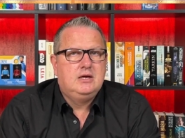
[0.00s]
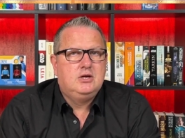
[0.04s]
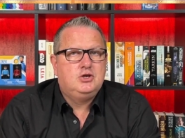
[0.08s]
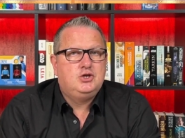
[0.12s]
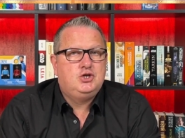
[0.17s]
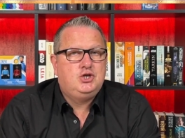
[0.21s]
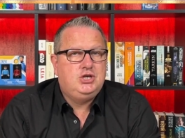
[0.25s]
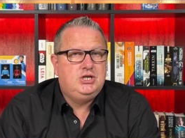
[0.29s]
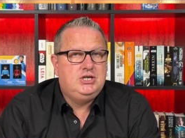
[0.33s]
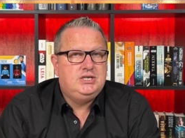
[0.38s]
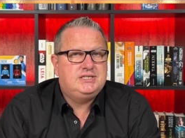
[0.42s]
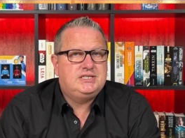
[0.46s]

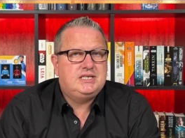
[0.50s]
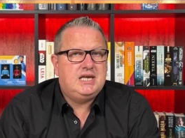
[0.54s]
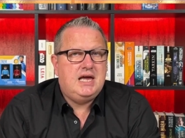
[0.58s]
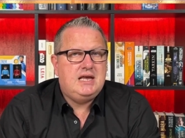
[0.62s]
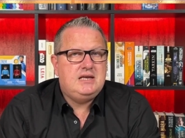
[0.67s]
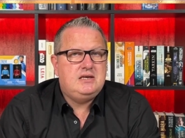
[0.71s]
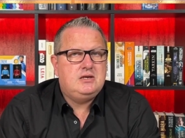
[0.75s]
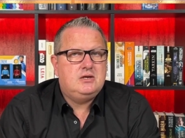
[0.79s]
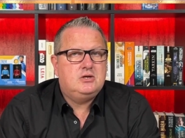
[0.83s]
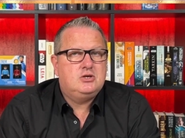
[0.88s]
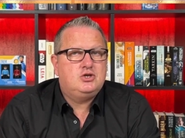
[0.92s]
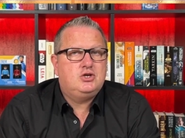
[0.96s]
She
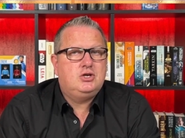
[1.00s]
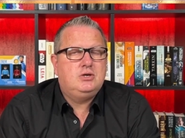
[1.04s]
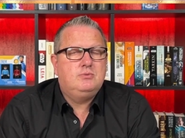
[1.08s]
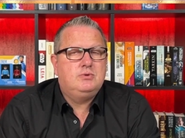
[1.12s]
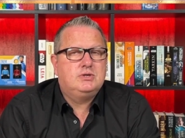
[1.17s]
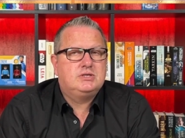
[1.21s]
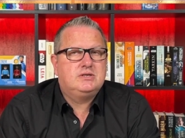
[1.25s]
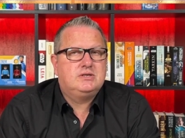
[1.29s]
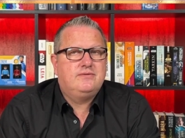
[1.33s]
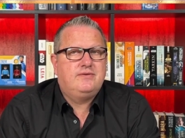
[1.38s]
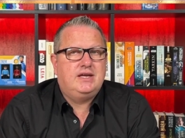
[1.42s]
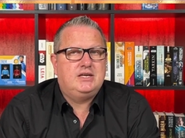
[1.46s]
said she
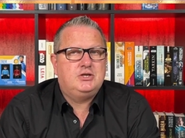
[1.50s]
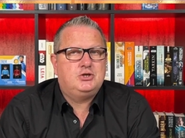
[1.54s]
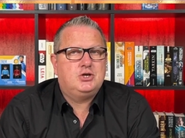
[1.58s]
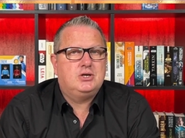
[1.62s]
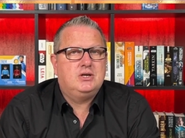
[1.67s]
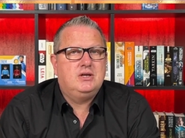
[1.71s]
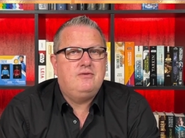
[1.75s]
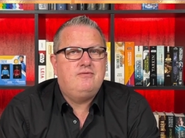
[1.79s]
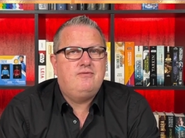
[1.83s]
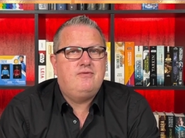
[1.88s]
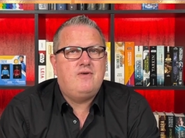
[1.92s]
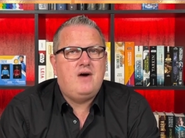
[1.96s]
was
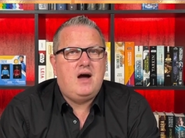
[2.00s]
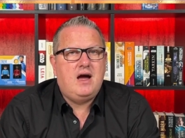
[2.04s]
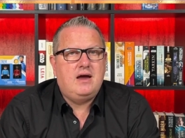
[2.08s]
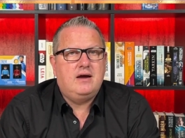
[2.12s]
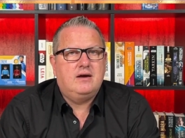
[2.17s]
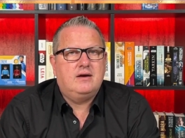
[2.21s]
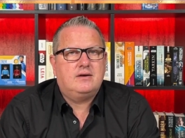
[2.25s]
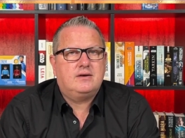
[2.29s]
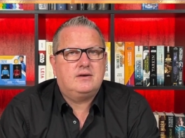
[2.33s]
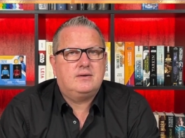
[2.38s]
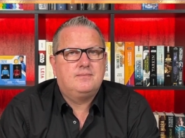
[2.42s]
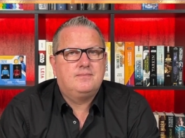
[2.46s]
eventually
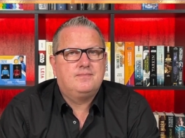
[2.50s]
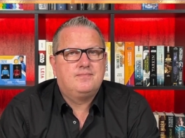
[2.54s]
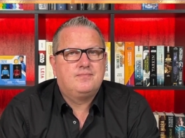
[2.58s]
fired.